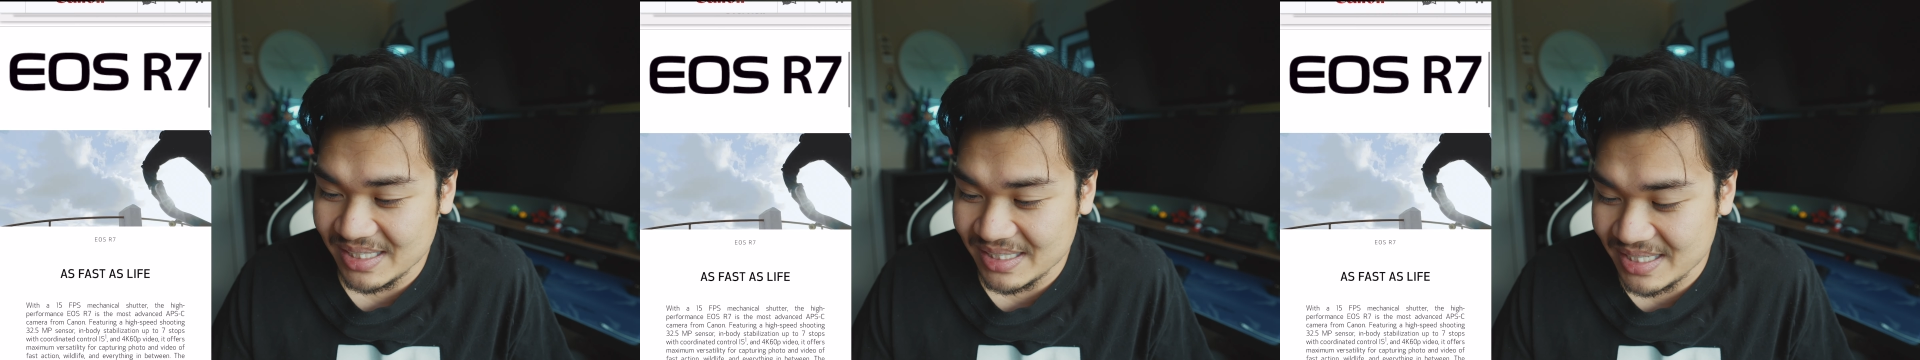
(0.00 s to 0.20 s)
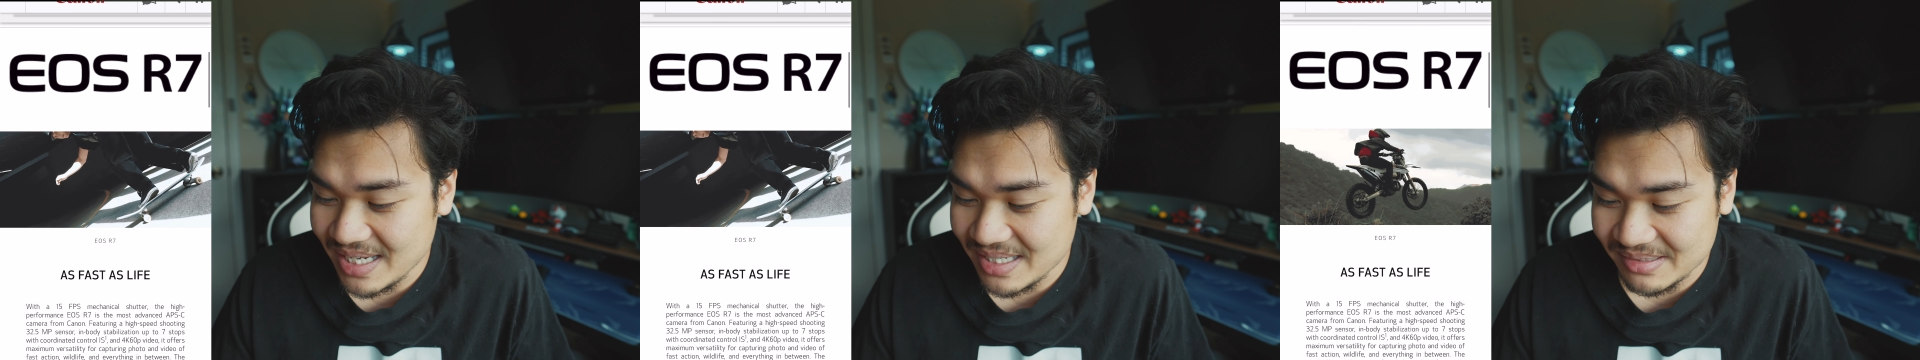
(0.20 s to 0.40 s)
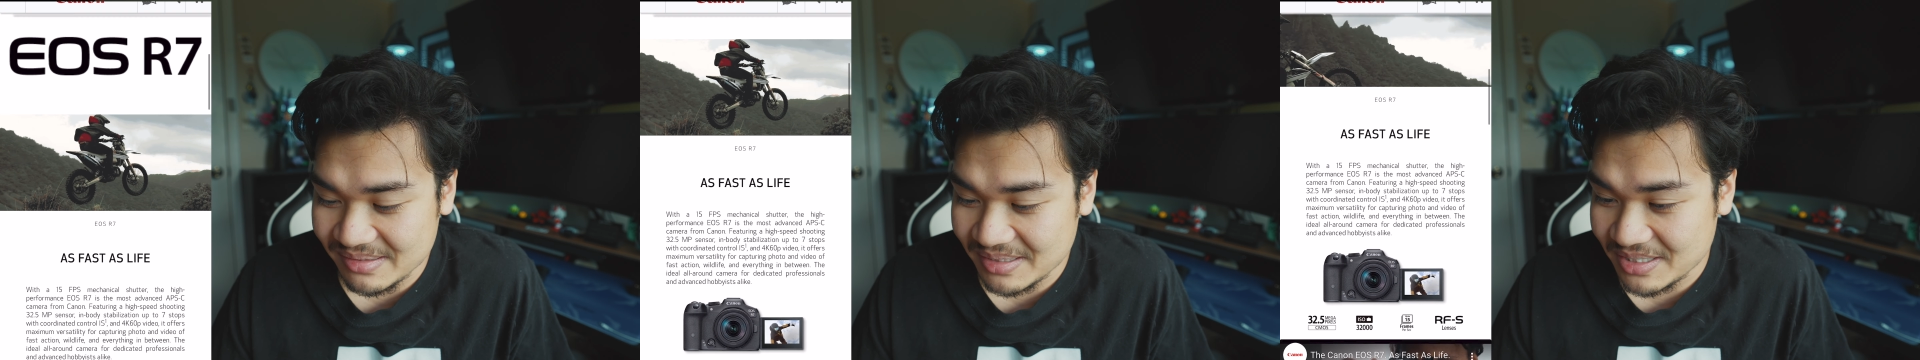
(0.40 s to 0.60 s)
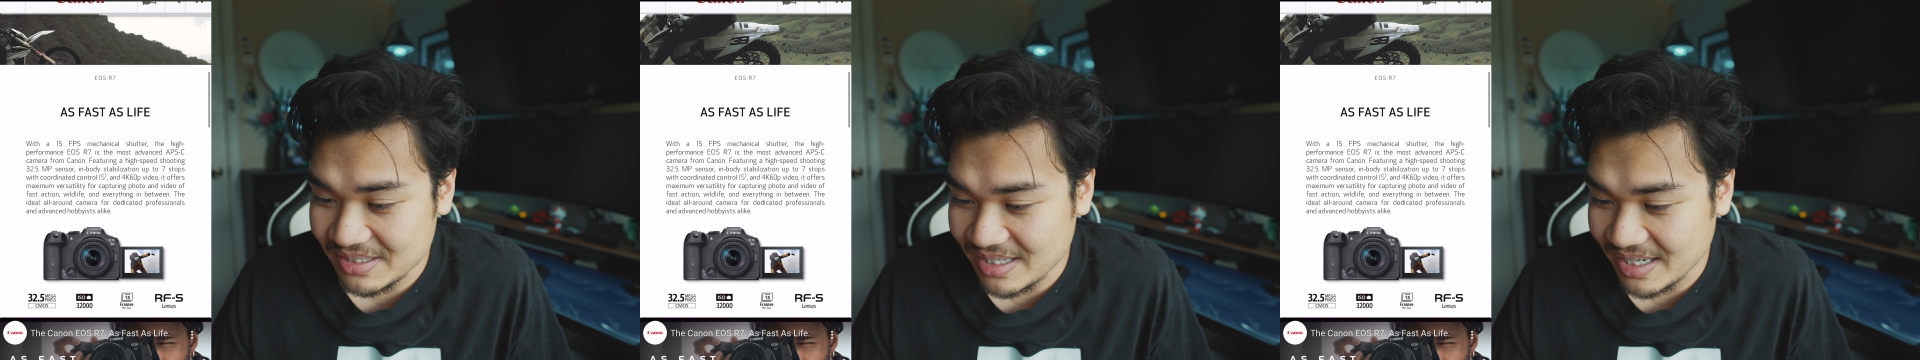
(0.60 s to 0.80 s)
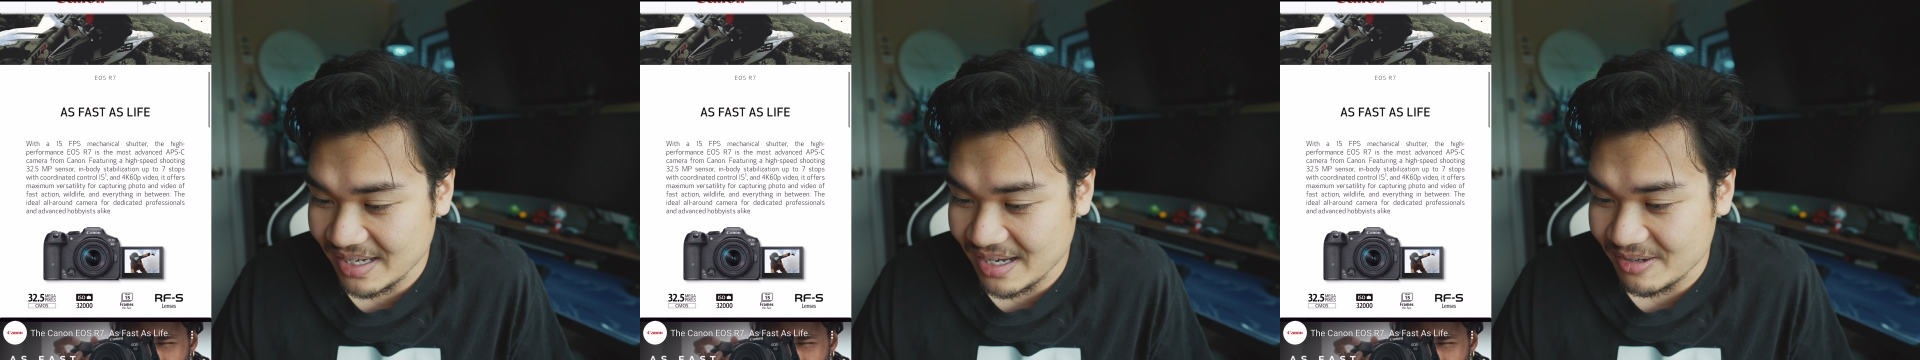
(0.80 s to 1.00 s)
Yeah, let's
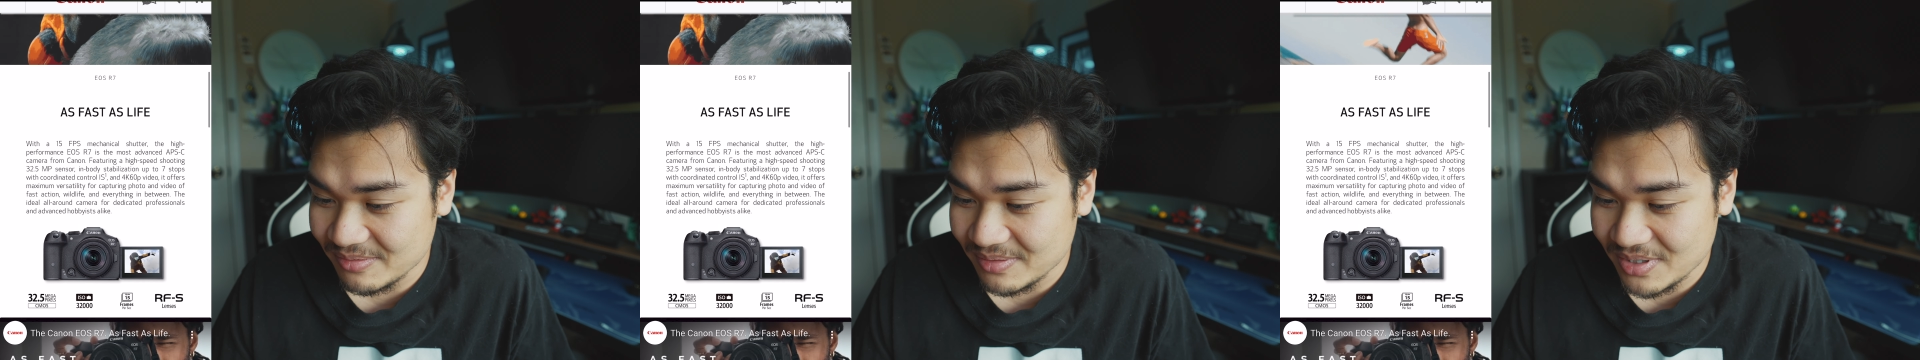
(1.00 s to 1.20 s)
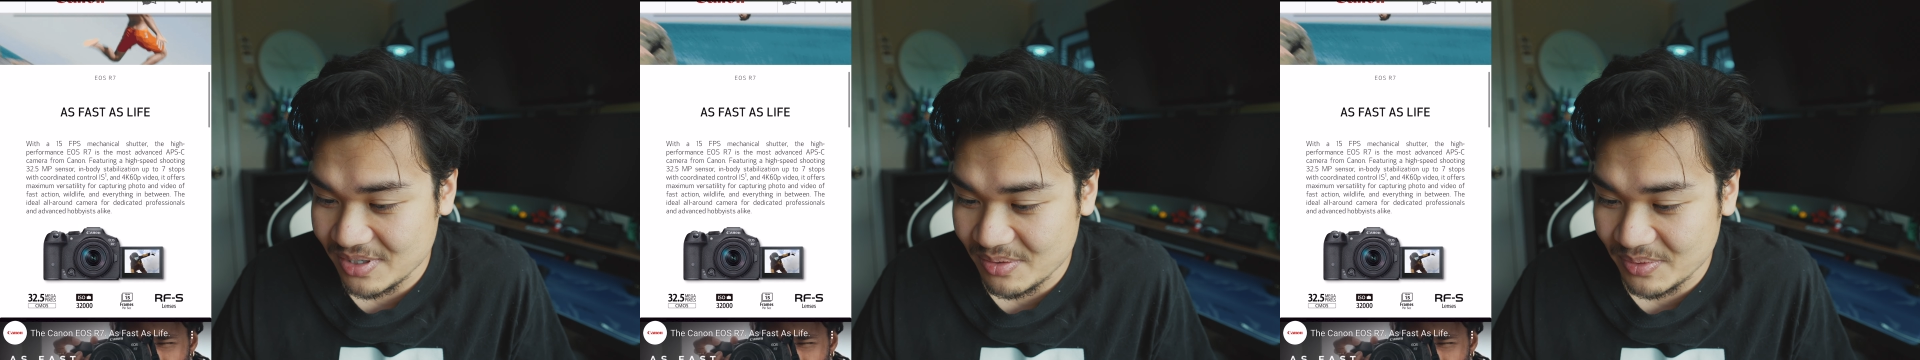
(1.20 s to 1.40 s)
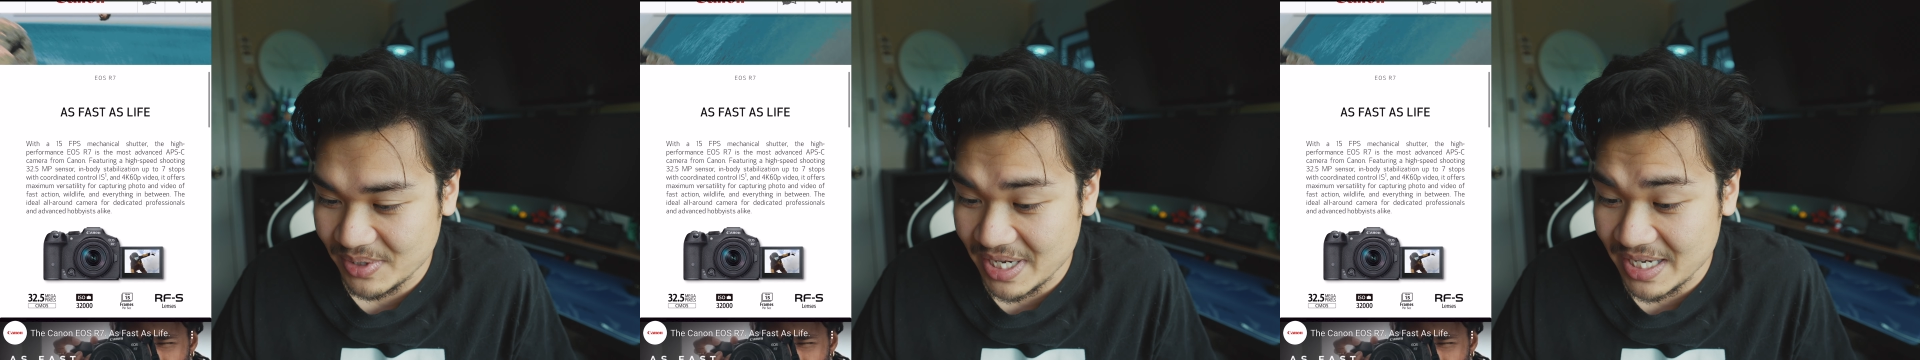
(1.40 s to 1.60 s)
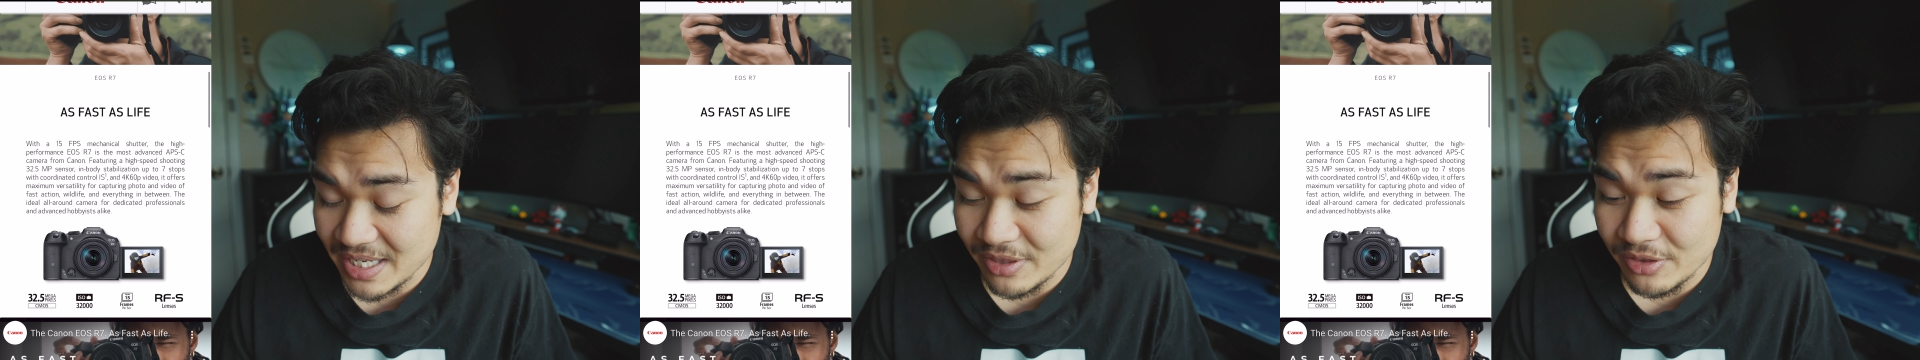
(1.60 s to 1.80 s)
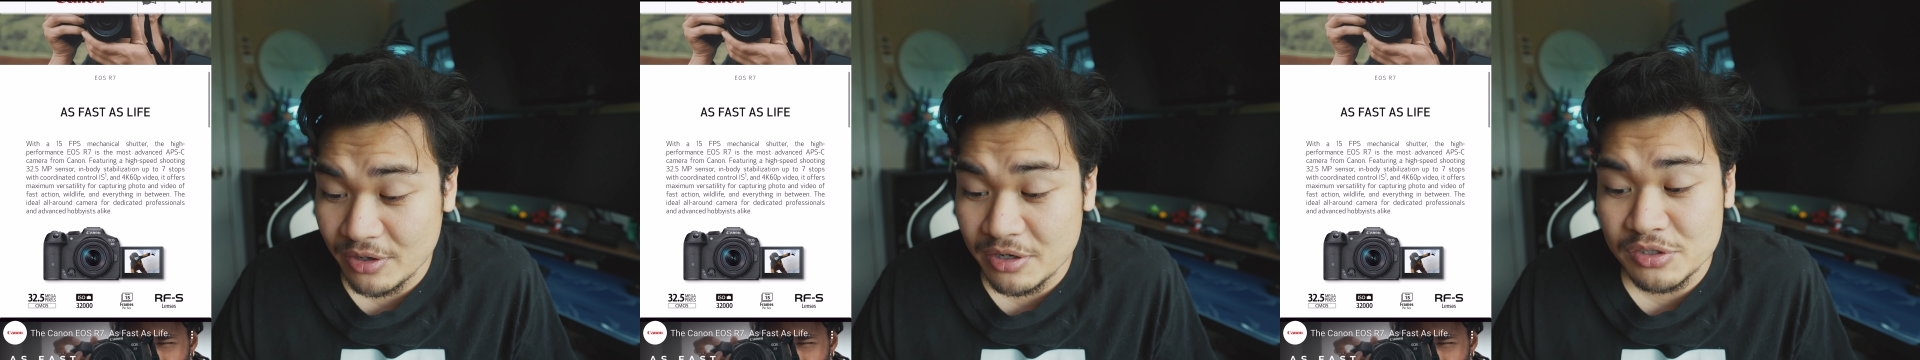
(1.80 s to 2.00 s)
check it out. So we're getting
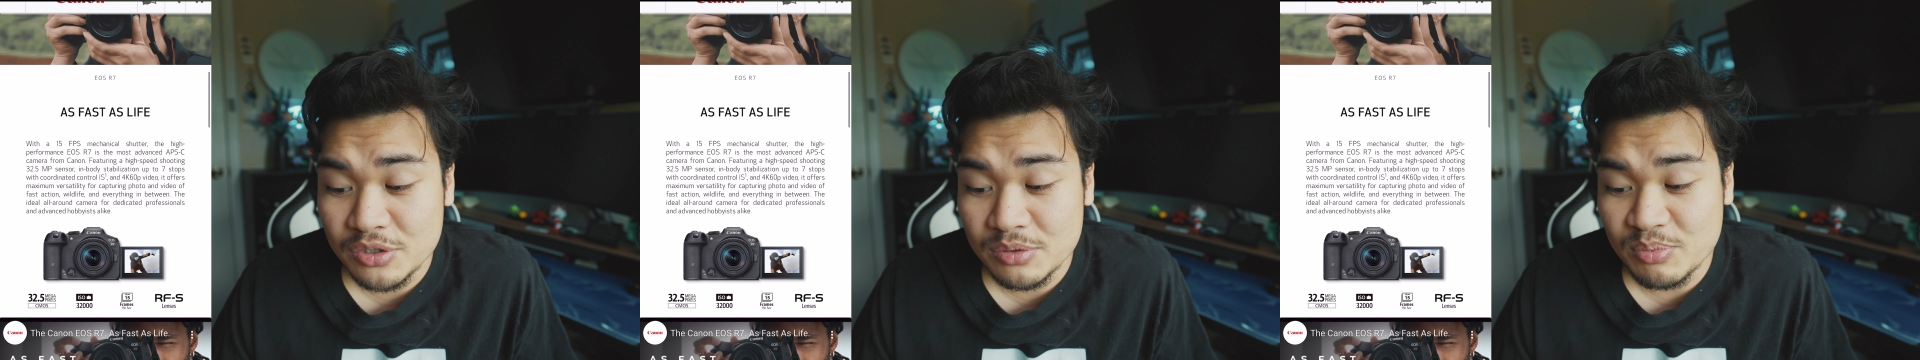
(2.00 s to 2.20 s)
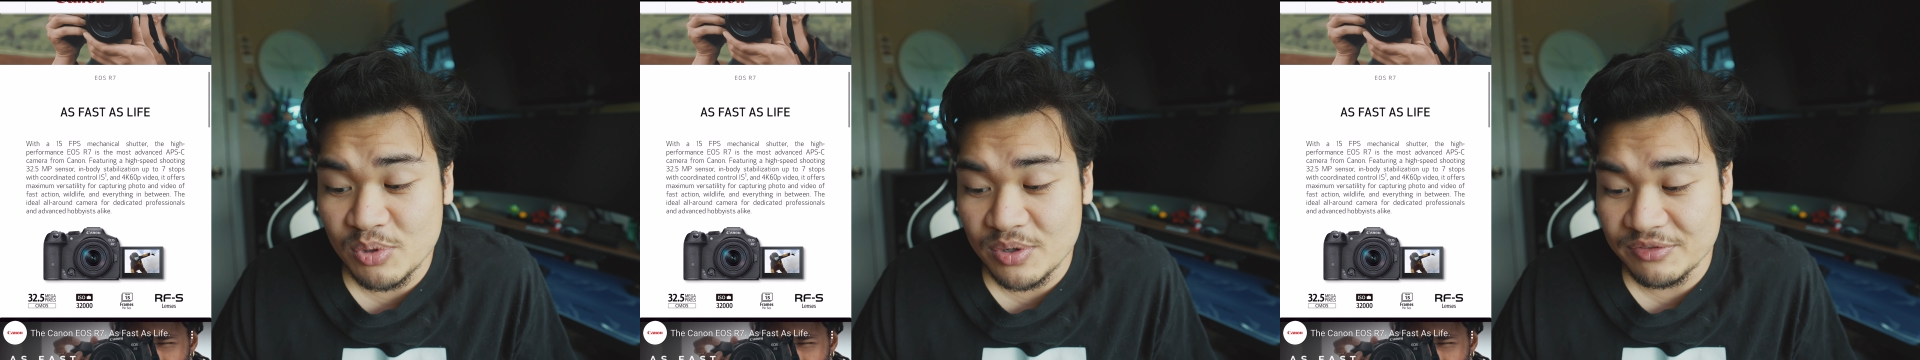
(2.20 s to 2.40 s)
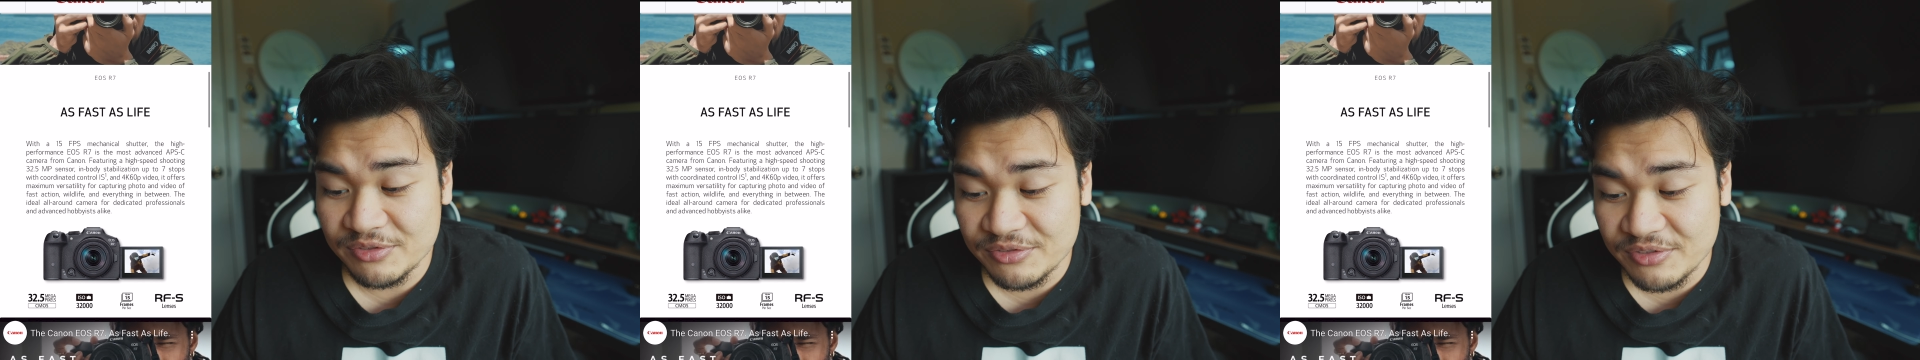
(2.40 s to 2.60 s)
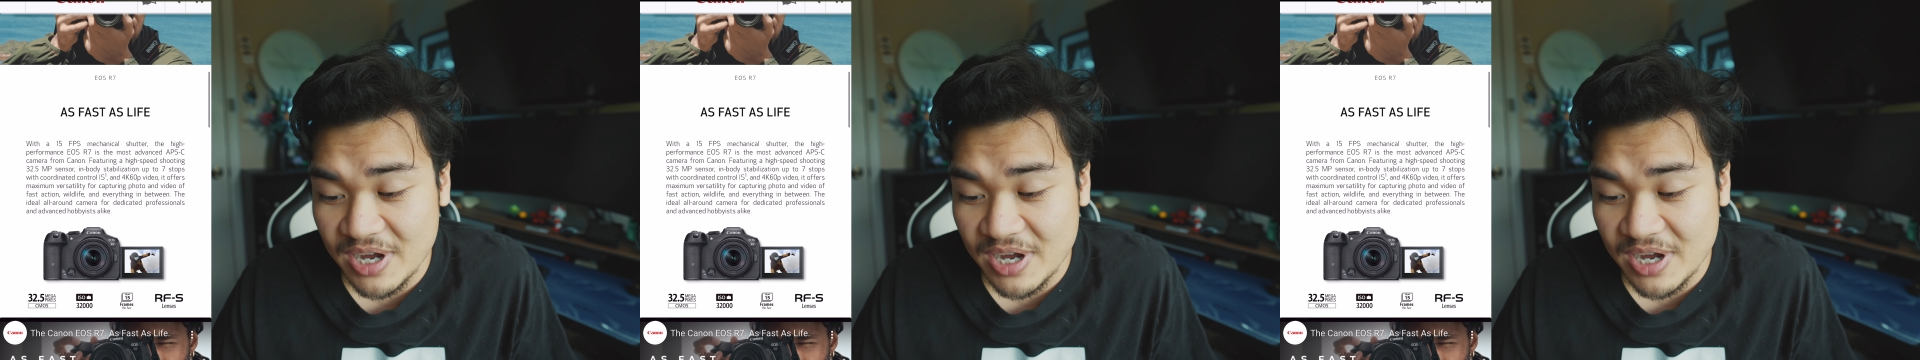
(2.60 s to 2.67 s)
a 32.5